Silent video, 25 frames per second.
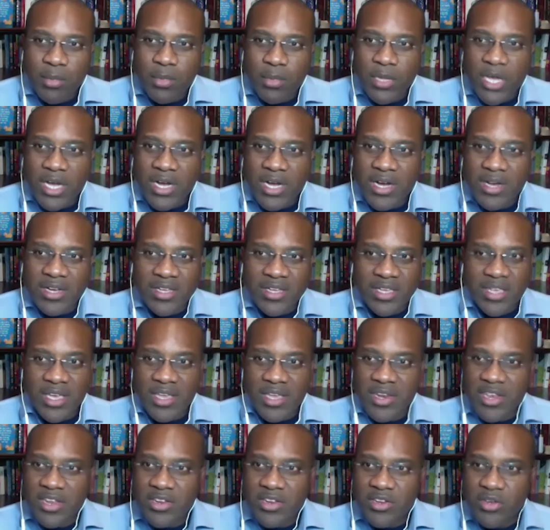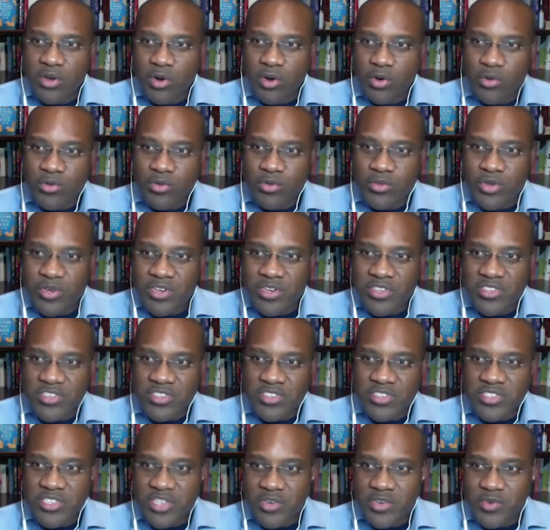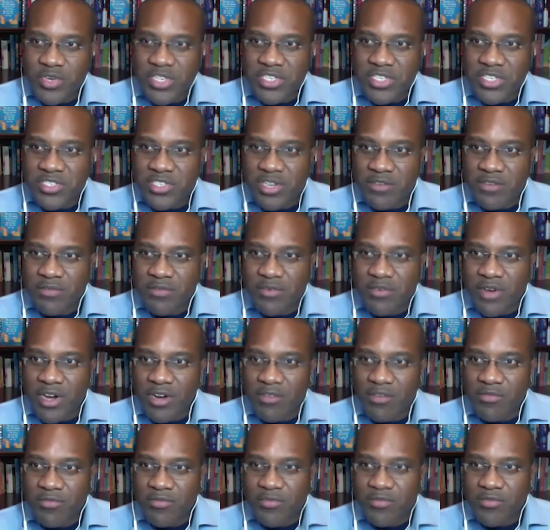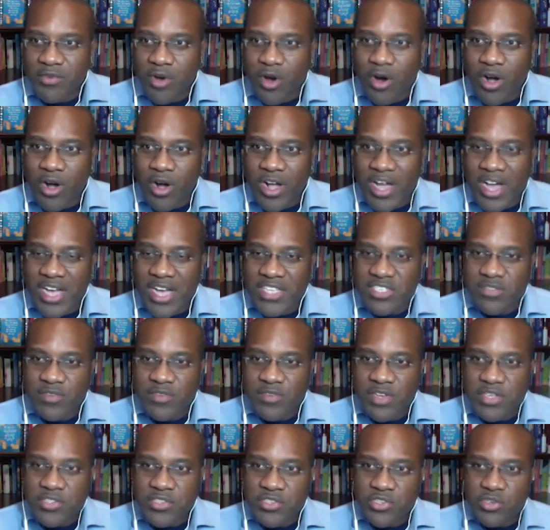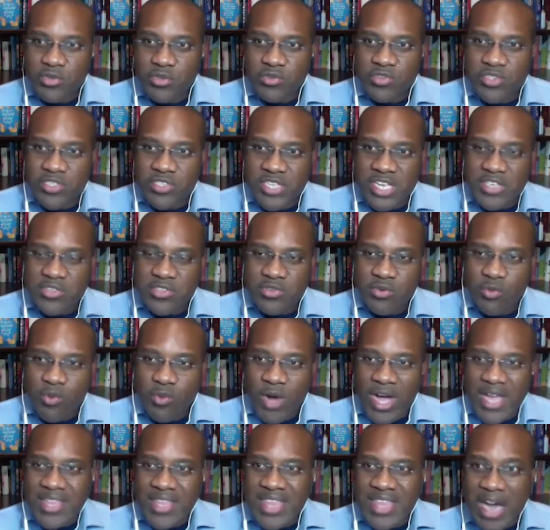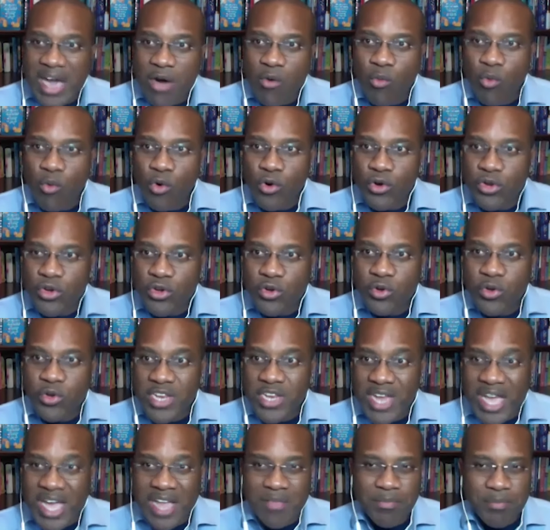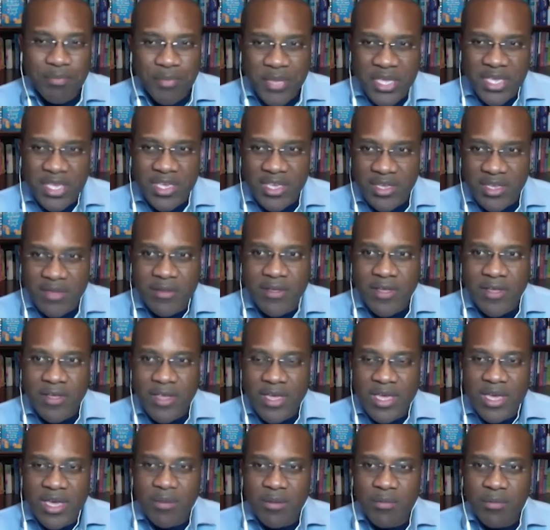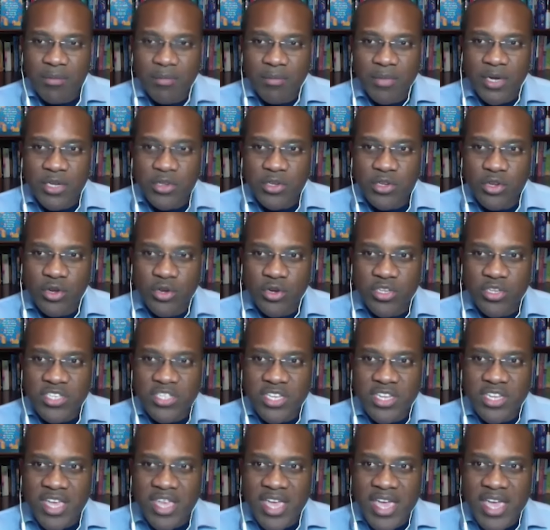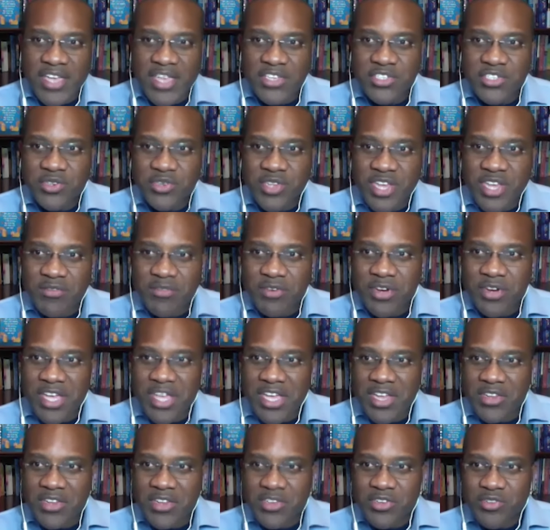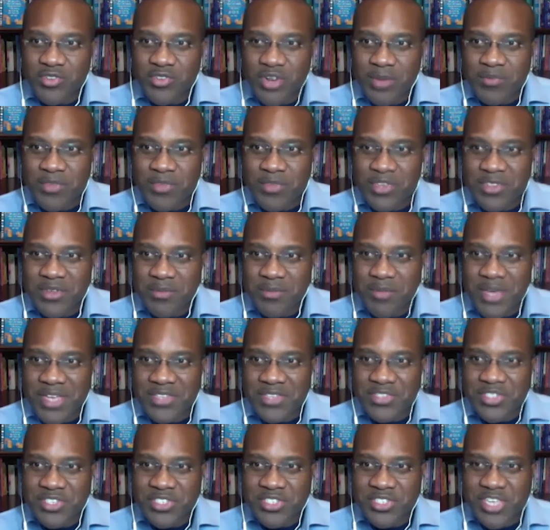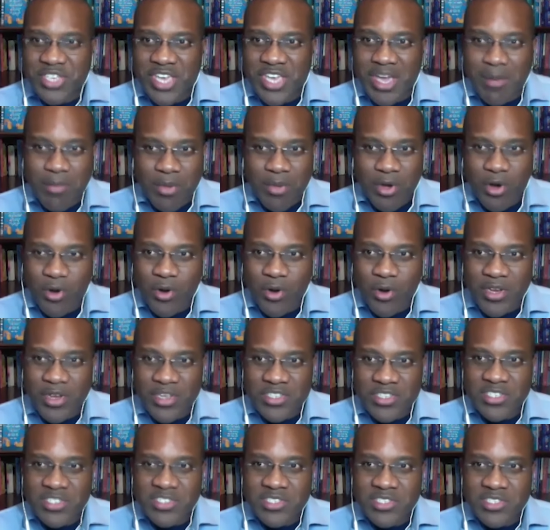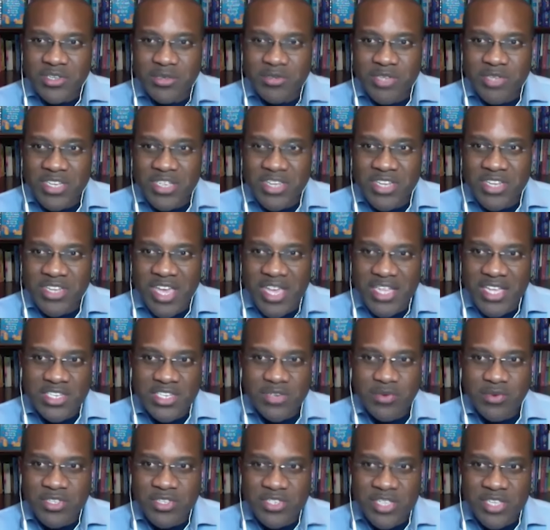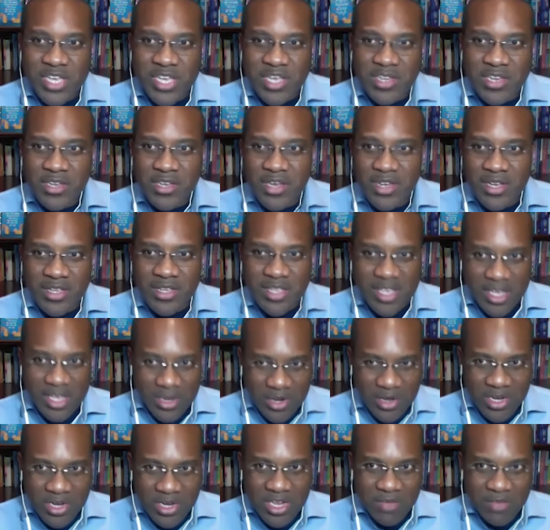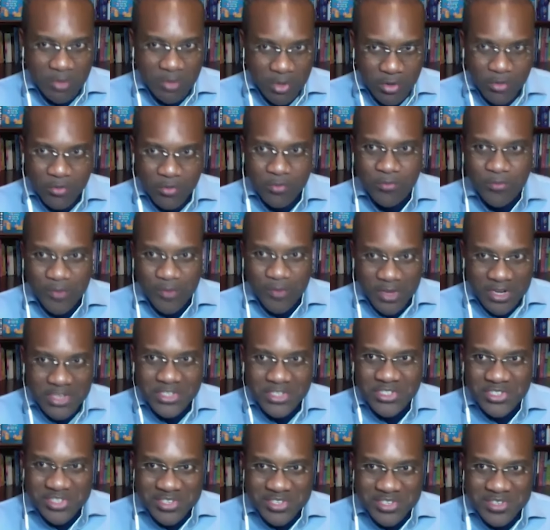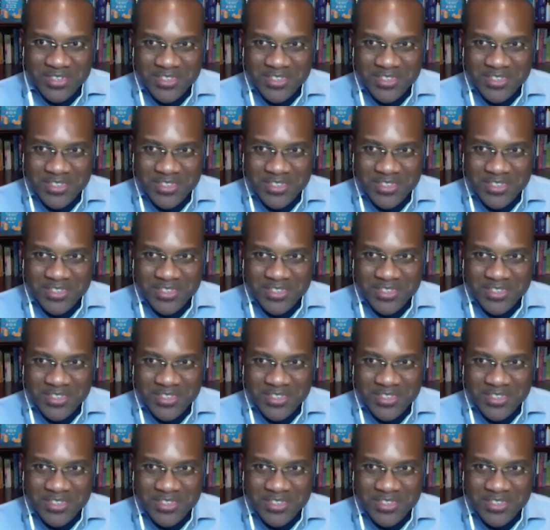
uh, Gideon goes on a series of, of all kinds of excuses as to why that word could not be. But you notice that the angel never interrupted the message, kept going. It was, it was like the angel was saying, uh, Gideon, have you finished